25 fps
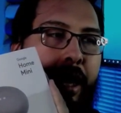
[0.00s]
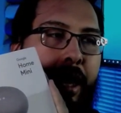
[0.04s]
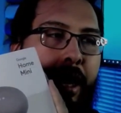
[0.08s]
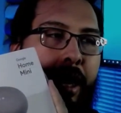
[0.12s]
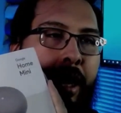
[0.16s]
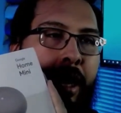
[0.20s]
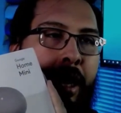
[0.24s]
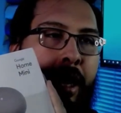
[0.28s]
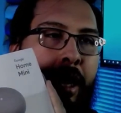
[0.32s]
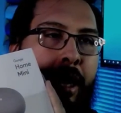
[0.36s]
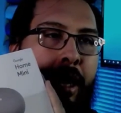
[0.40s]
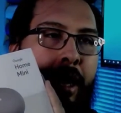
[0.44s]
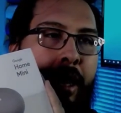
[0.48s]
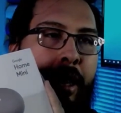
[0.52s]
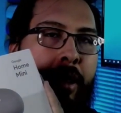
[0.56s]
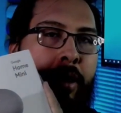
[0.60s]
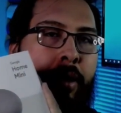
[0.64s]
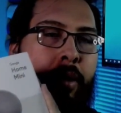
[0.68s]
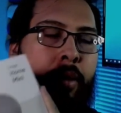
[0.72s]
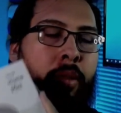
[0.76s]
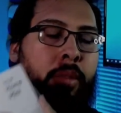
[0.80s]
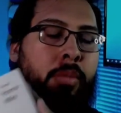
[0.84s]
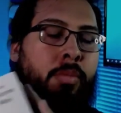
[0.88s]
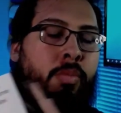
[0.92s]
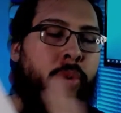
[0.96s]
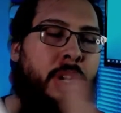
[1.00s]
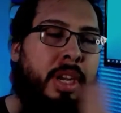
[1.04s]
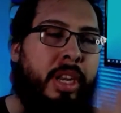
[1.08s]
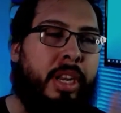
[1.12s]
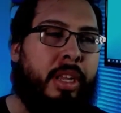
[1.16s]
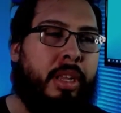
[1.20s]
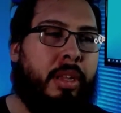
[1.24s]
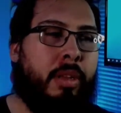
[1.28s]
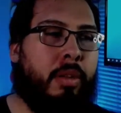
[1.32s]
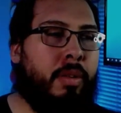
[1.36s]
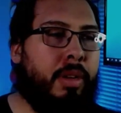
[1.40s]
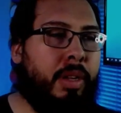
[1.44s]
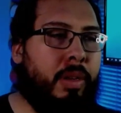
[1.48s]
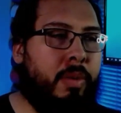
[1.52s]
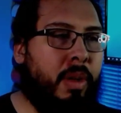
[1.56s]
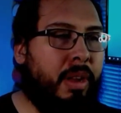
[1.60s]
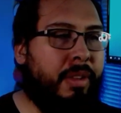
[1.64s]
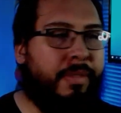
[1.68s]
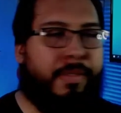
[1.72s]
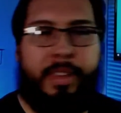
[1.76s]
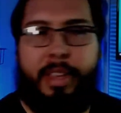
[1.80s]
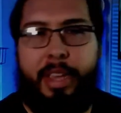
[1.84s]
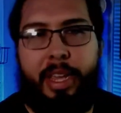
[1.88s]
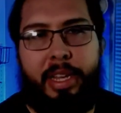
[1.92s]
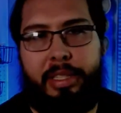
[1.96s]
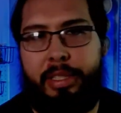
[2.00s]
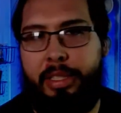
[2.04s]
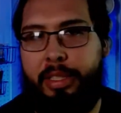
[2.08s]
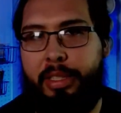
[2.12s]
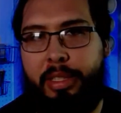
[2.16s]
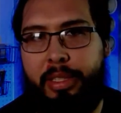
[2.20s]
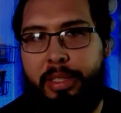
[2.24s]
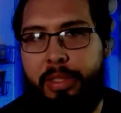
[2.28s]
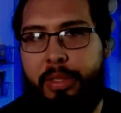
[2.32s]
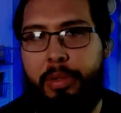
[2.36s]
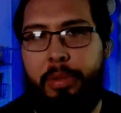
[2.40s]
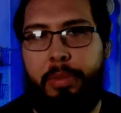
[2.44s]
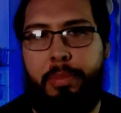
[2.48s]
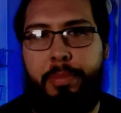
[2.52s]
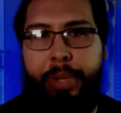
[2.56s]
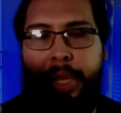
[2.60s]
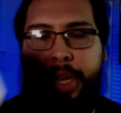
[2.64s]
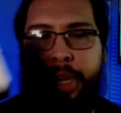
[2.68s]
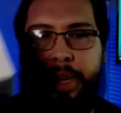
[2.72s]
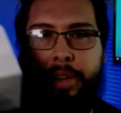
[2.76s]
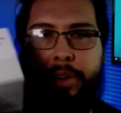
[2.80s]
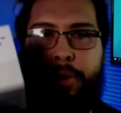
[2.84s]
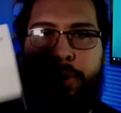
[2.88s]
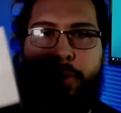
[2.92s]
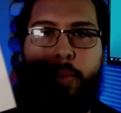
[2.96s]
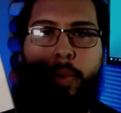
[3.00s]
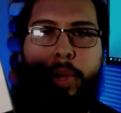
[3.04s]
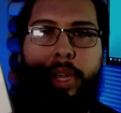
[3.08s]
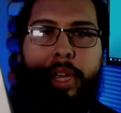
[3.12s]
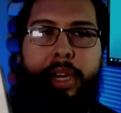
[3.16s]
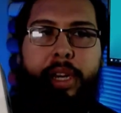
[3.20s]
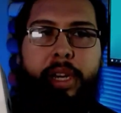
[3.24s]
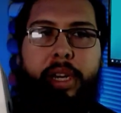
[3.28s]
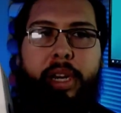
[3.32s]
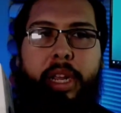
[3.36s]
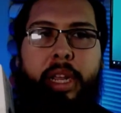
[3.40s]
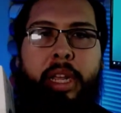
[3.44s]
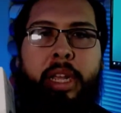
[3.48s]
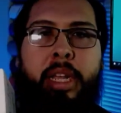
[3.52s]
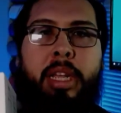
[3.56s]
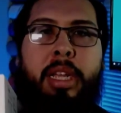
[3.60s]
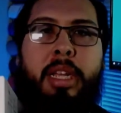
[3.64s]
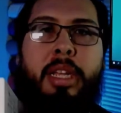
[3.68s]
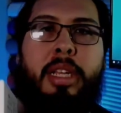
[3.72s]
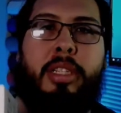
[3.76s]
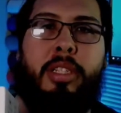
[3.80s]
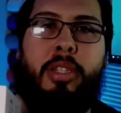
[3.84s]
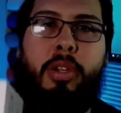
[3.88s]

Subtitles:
Really, the only qualifications to be entered to win is